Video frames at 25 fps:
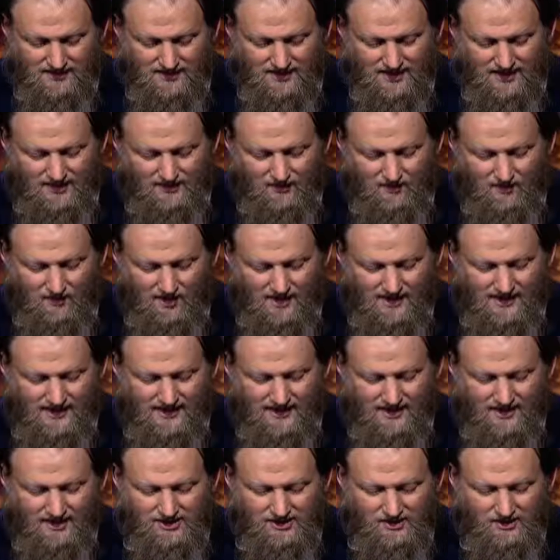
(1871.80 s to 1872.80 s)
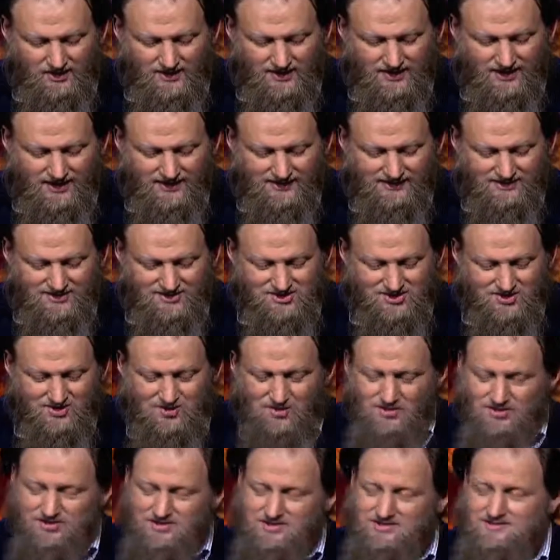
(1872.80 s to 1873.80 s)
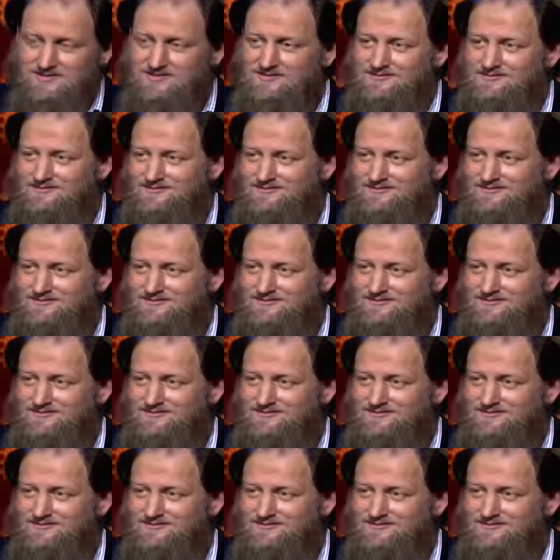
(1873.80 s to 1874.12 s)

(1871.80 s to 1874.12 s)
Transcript: And why are you here at this course?